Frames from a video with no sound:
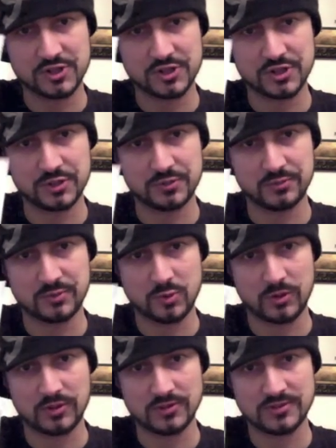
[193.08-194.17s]
2
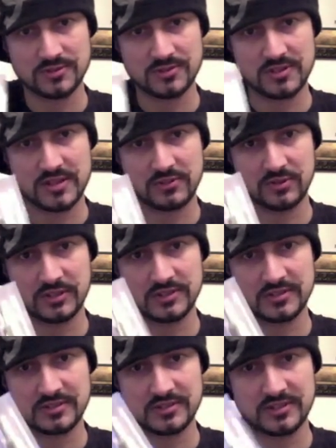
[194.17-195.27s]
coils that they
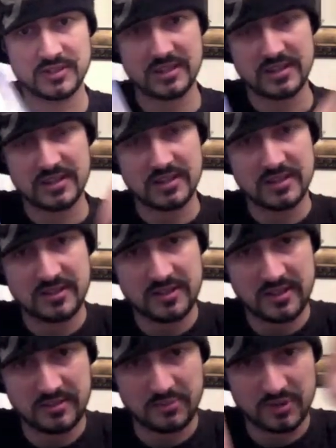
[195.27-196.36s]
released, and put